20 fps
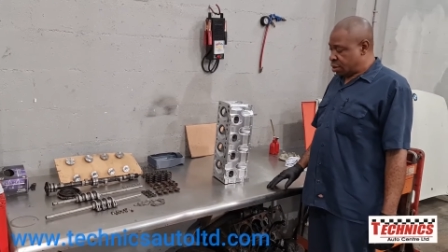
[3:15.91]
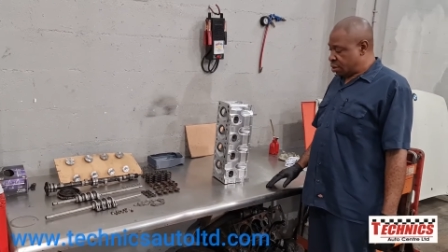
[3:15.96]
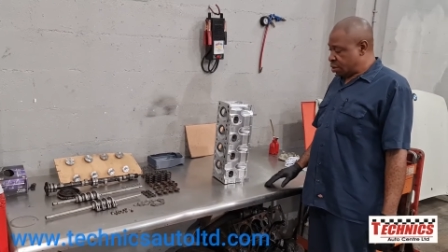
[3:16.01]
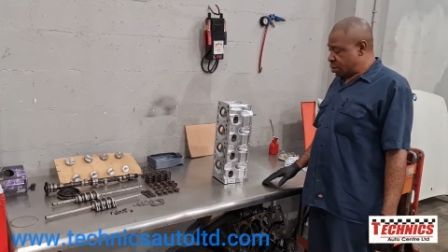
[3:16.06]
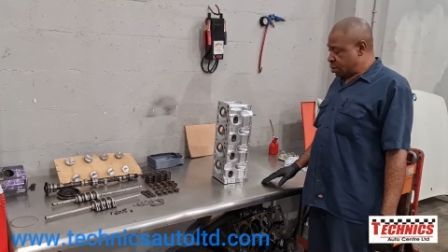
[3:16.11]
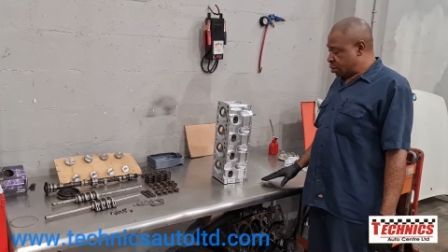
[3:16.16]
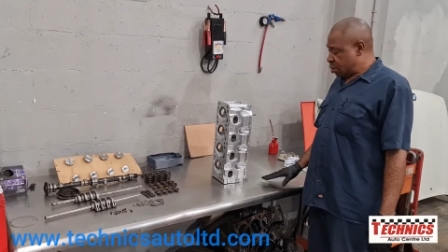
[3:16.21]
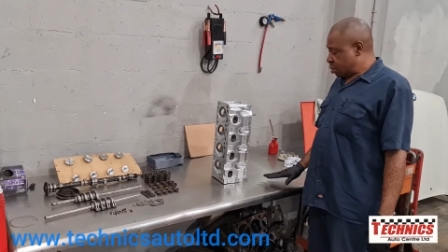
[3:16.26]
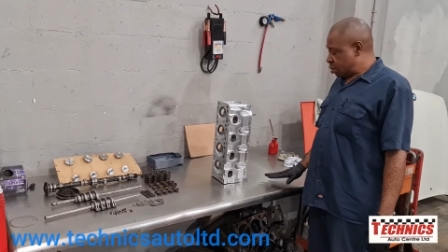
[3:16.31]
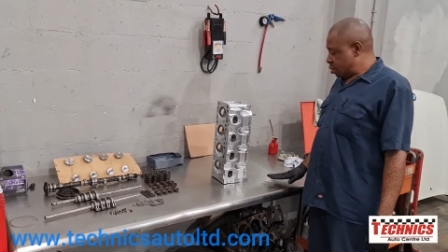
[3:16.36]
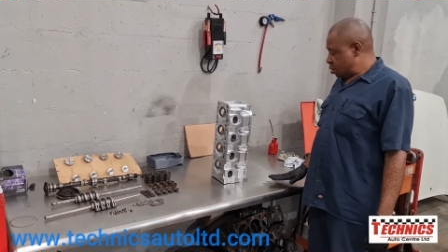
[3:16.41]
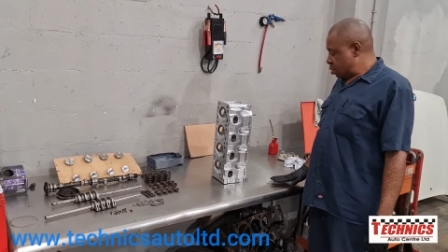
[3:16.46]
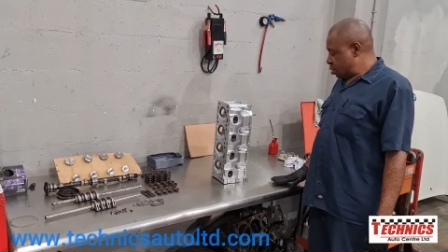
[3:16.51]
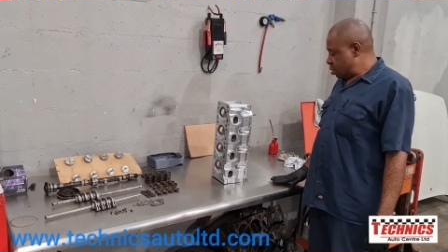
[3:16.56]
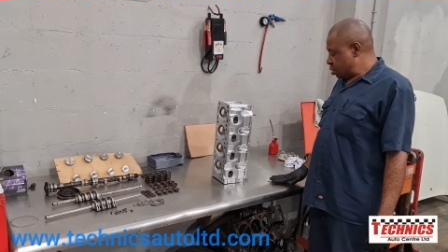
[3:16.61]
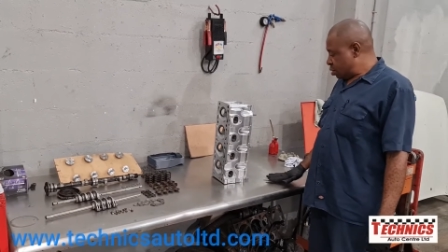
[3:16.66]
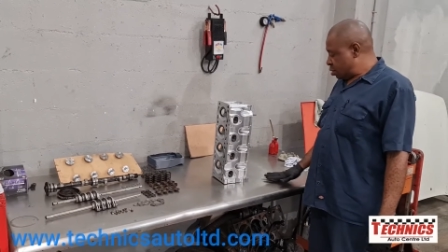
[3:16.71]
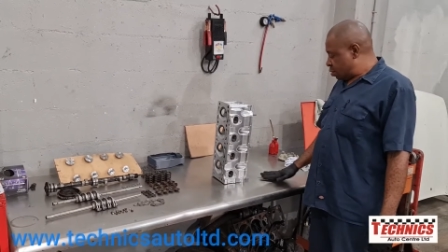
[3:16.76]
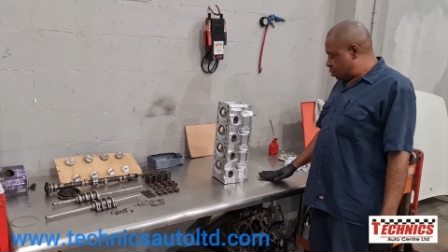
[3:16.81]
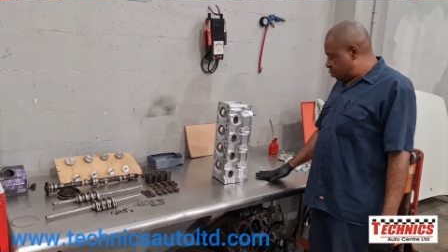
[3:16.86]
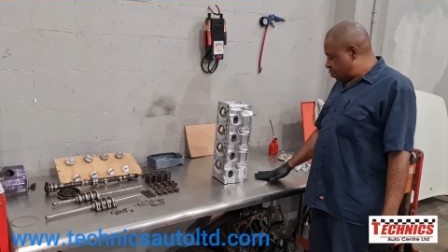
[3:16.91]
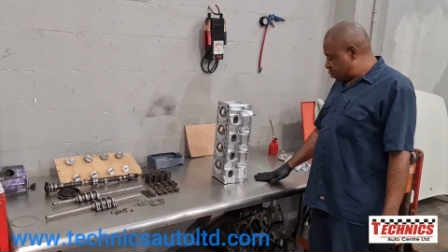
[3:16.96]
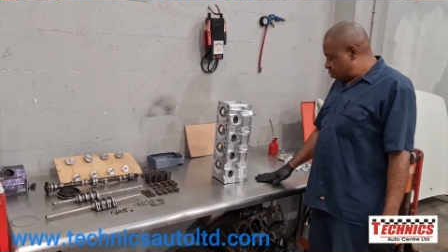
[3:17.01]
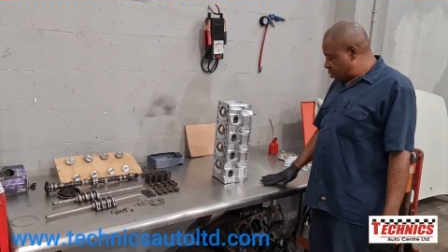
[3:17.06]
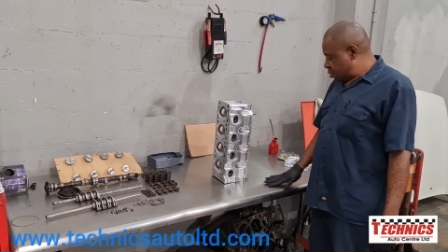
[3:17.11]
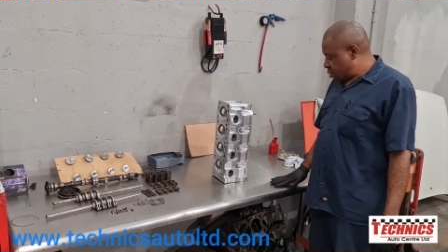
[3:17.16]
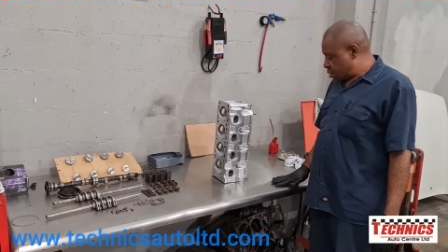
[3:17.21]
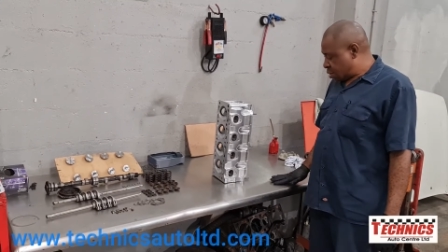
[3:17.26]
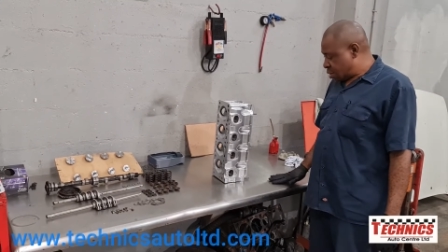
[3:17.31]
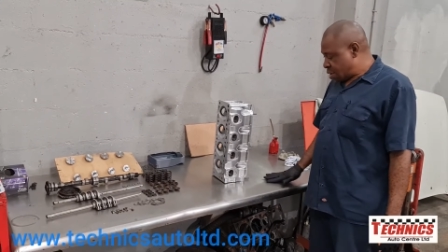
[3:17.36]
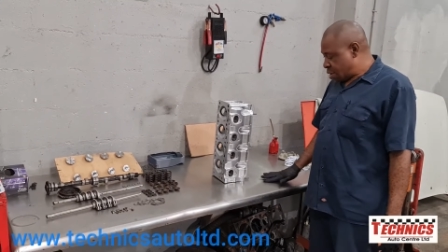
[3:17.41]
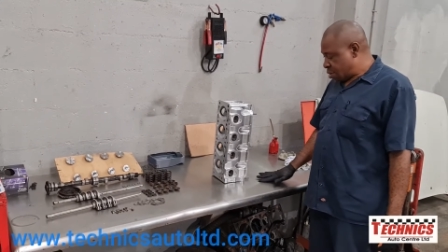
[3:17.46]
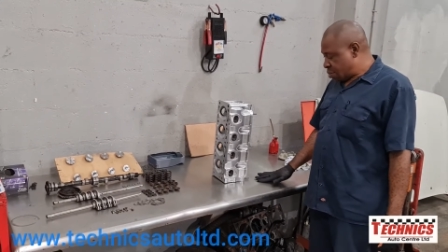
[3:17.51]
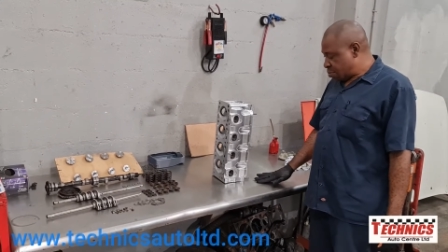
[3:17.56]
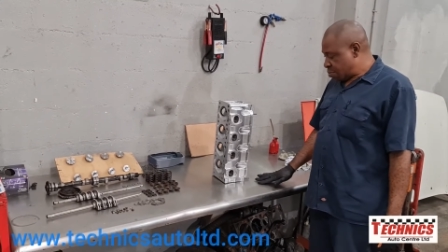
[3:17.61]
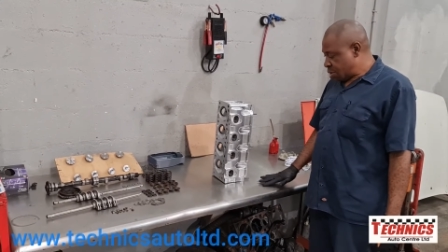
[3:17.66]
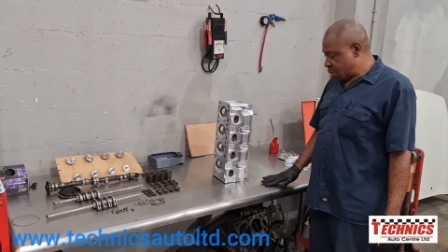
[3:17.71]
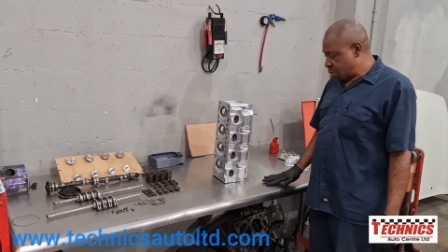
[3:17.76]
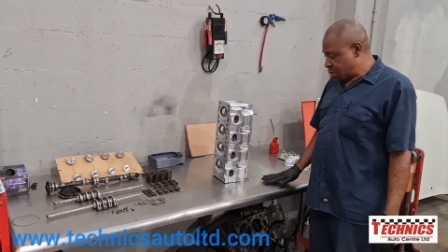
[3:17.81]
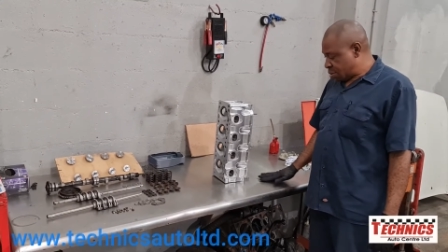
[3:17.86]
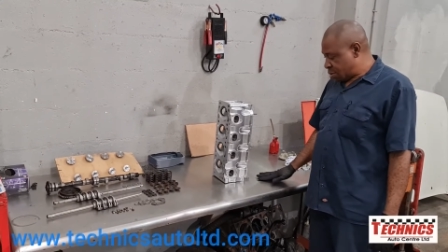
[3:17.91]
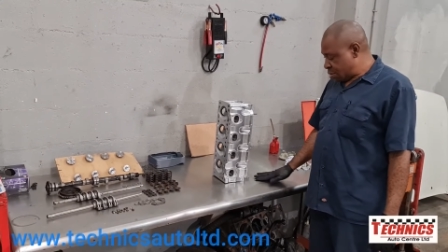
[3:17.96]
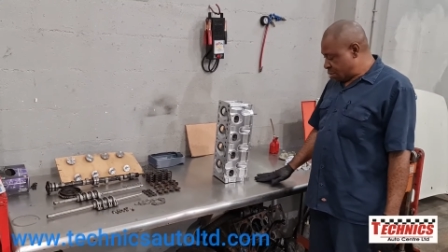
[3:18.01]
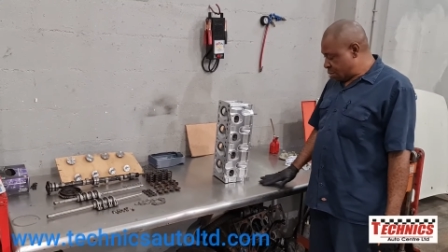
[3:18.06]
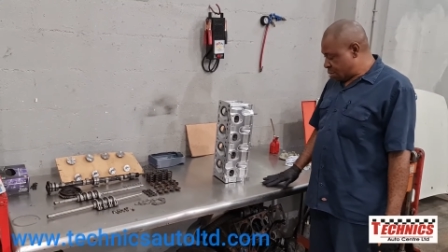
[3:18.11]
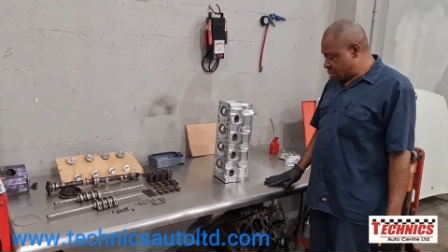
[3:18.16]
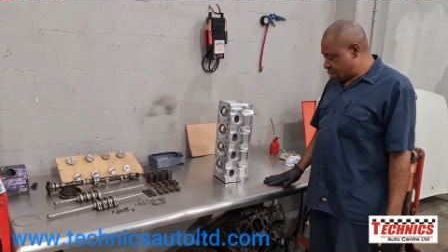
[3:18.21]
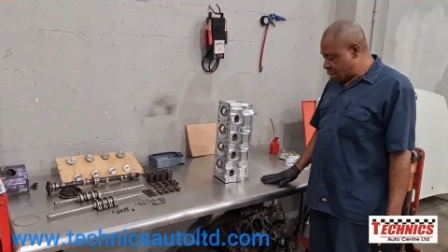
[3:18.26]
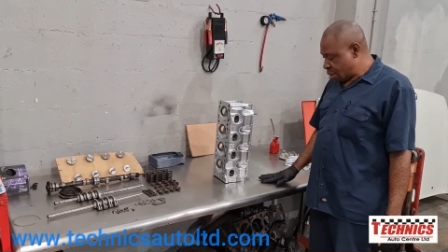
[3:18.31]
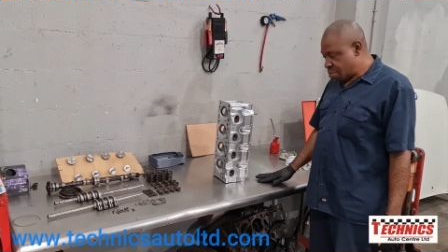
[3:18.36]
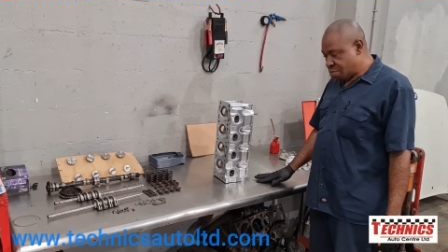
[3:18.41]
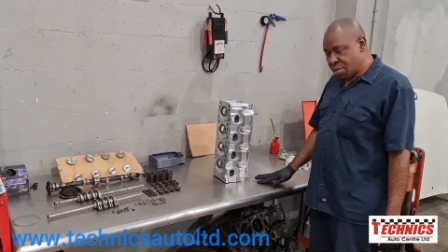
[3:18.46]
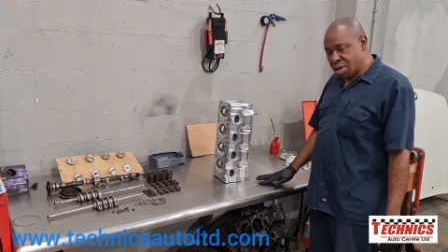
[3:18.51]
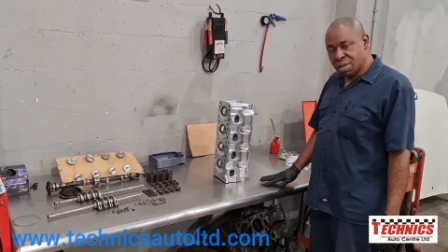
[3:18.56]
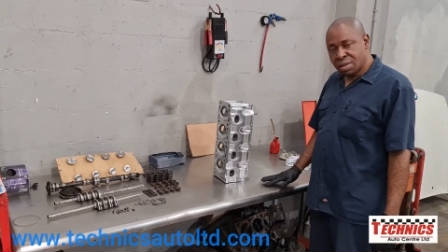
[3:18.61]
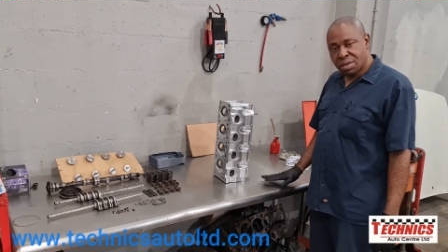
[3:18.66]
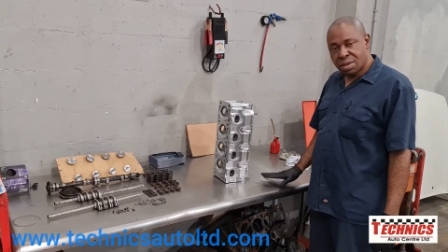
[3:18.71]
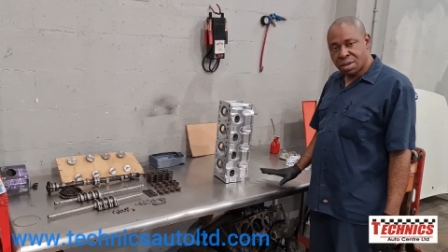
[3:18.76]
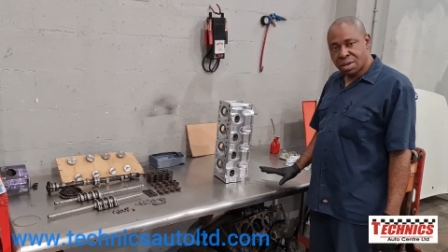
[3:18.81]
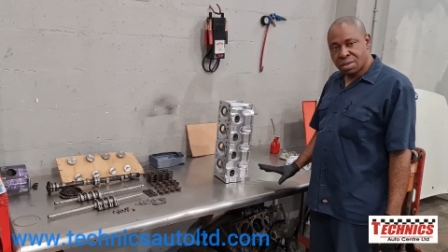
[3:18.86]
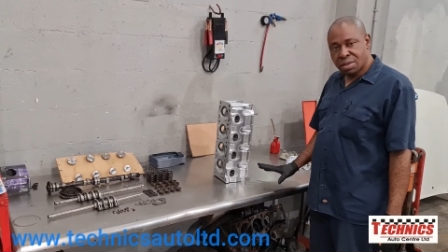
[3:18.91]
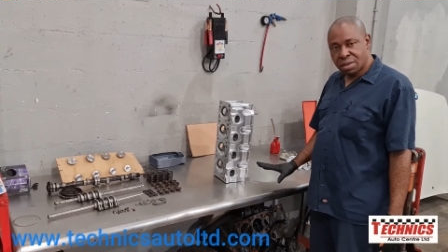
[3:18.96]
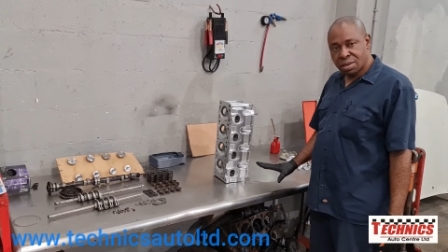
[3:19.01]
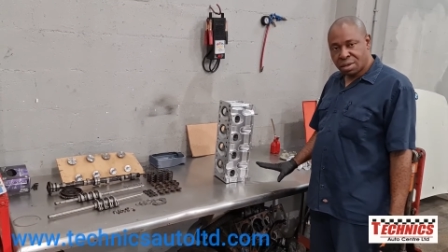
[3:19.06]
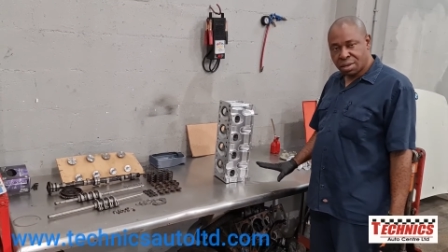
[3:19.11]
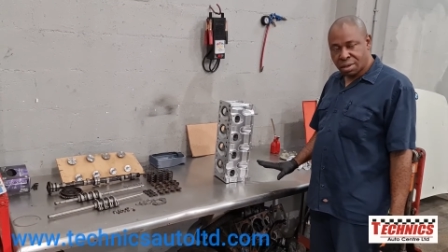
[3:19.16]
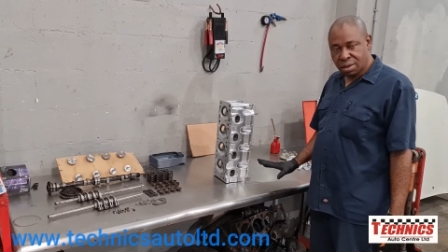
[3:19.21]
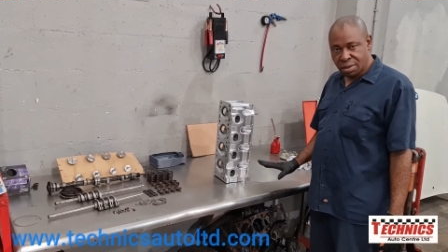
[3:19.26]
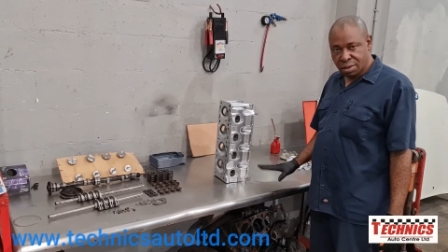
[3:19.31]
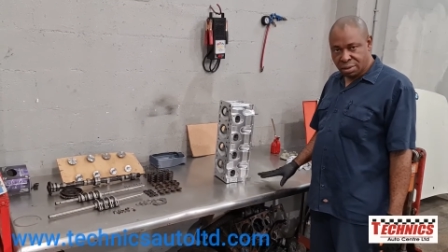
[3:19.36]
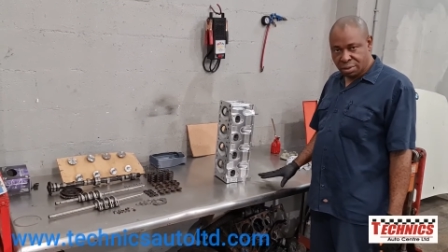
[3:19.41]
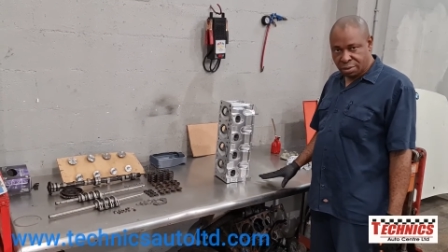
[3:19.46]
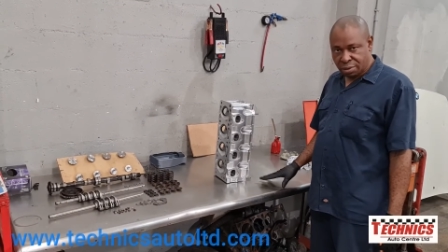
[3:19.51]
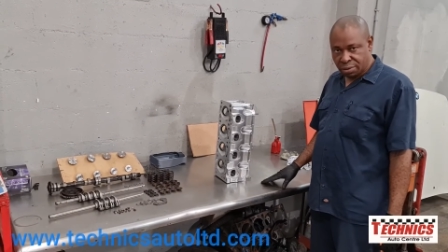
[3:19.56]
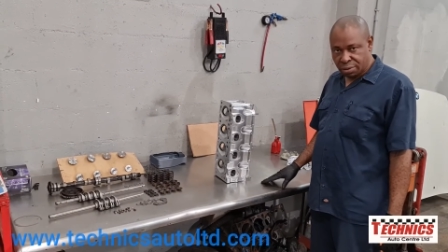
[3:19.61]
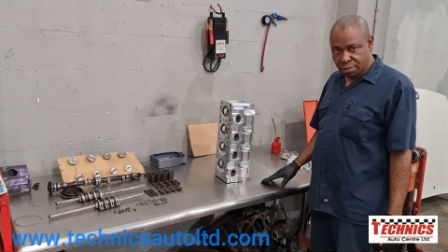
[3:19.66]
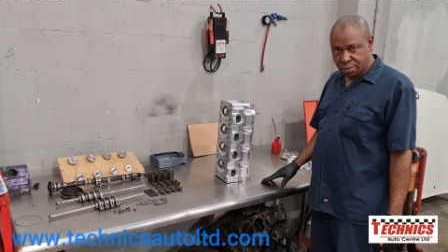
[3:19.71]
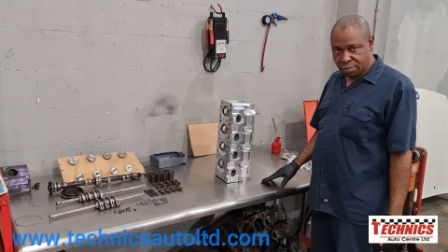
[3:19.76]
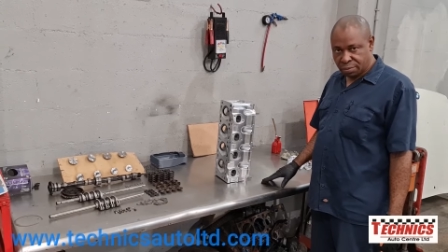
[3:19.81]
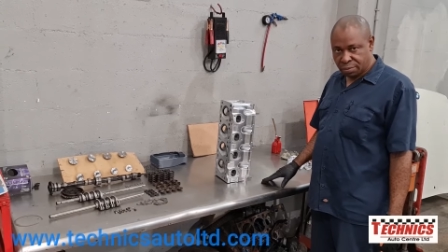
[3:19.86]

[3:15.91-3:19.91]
you can maintain it cleaner